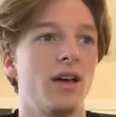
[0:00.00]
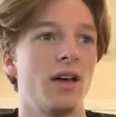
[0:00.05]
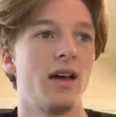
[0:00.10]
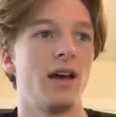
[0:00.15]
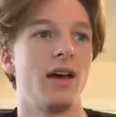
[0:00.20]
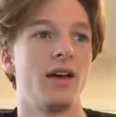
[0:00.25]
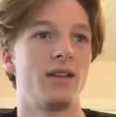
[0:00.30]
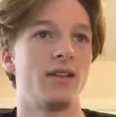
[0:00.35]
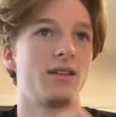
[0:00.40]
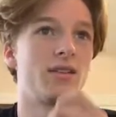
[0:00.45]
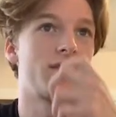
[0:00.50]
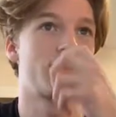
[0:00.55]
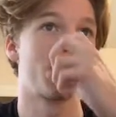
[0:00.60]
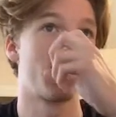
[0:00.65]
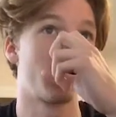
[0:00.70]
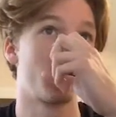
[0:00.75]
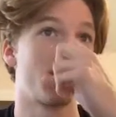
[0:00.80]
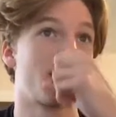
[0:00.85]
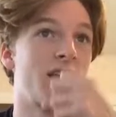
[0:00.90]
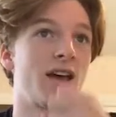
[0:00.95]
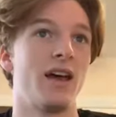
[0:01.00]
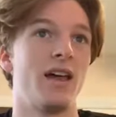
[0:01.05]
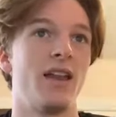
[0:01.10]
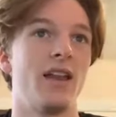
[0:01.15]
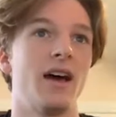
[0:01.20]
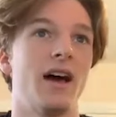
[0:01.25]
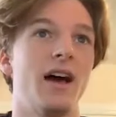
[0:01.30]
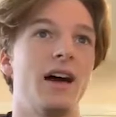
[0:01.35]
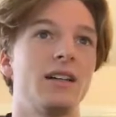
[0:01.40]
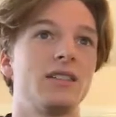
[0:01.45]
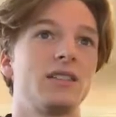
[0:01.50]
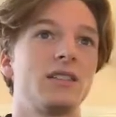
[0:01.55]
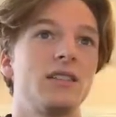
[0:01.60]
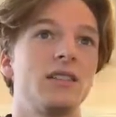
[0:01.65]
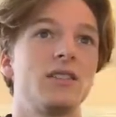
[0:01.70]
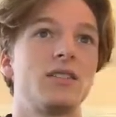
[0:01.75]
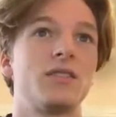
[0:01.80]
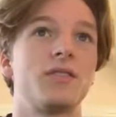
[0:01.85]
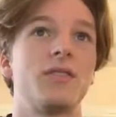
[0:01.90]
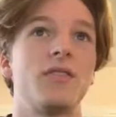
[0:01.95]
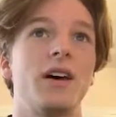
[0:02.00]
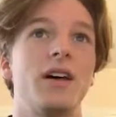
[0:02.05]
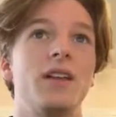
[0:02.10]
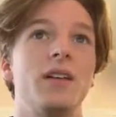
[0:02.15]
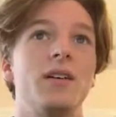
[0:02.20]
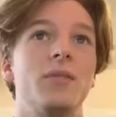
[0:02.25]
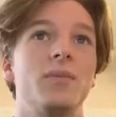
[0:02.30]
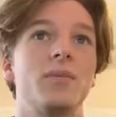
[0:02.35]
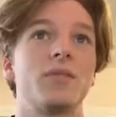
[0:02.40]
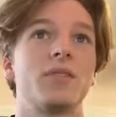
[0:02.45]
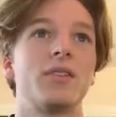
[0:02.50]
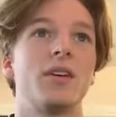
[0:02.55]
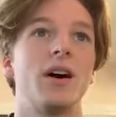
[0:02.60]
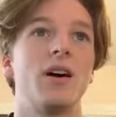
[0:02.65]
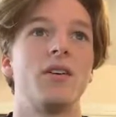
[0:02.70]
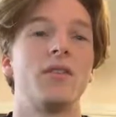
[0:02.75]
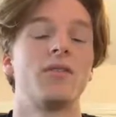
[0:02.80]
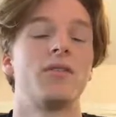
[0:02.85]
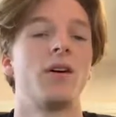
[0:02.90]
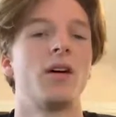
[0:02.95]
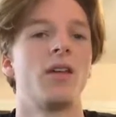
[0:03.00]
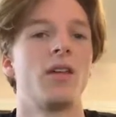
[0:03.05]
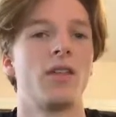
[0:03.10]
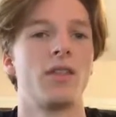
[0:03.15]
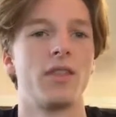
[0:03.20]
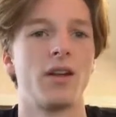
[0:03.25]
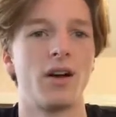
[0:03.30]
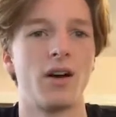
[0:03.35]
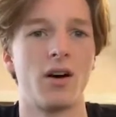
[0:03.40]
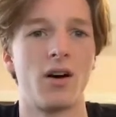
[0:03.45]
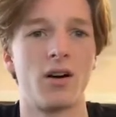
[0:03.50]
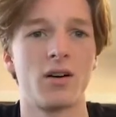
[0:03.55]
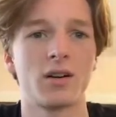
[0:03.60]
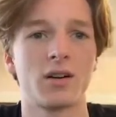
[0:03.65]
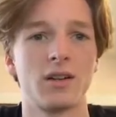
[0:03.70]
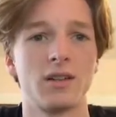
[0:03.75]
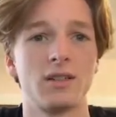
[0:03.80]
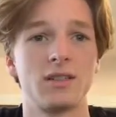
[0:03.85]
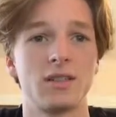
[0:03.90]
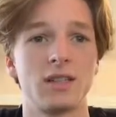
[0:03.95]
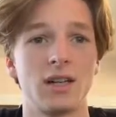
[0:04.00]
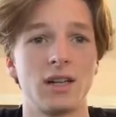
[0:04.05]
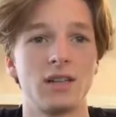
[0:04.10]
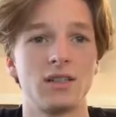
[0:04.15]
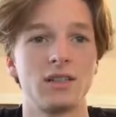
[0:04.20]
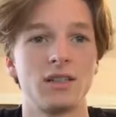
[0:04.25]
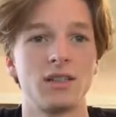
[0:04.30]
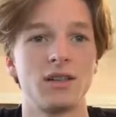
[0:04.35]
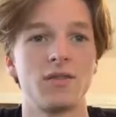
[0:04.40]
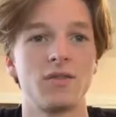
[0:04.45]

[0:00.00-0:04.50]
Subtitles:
and a steak and actually Sven himself, they're all gonna change in the